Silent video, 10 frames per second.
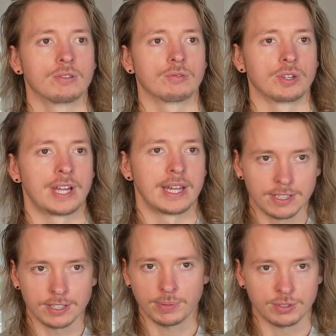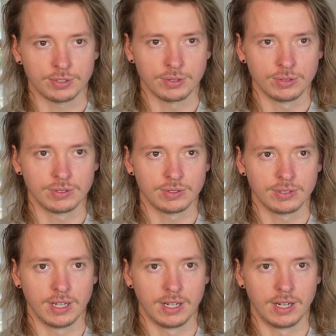relentless pursuit
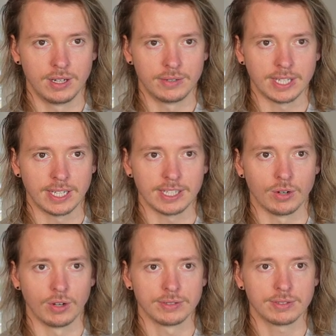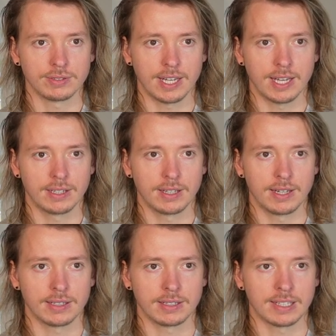of getting girls and
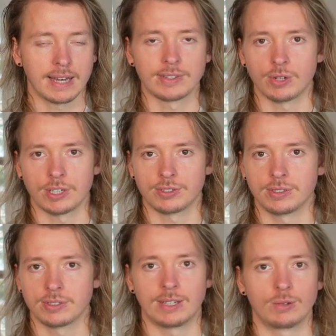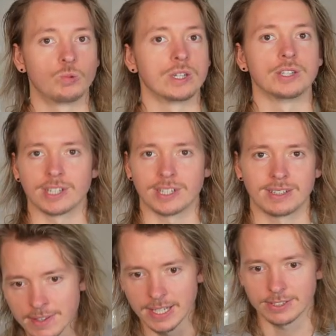like having crushes and wheeling.
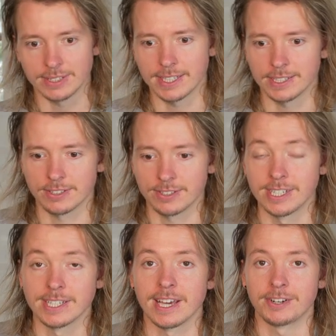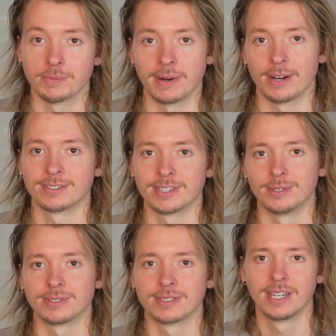The next thing is sneaking out of your parents'
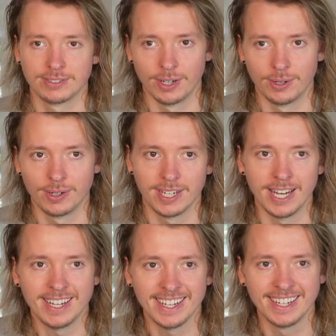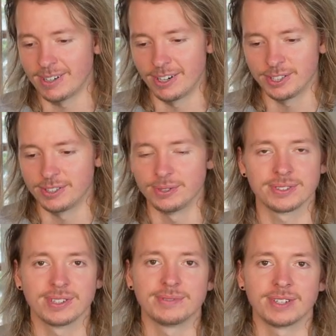house. So all you do is
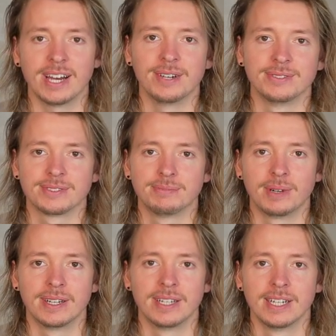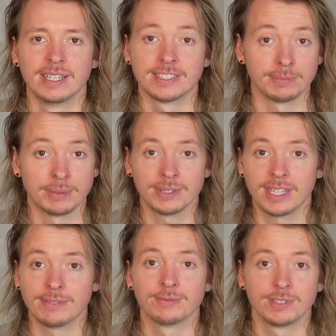leave your house, but some people, they
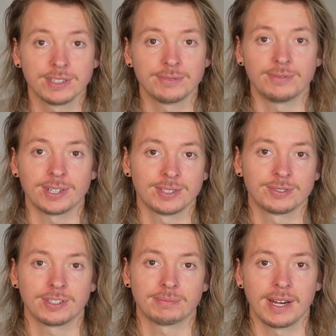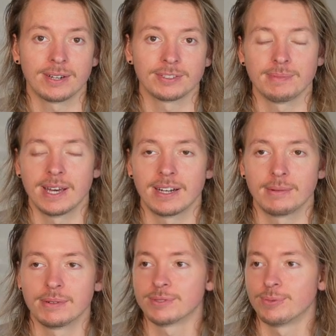have really fucking strict parents, man. I
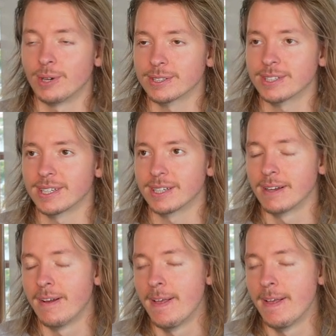remember this one kid,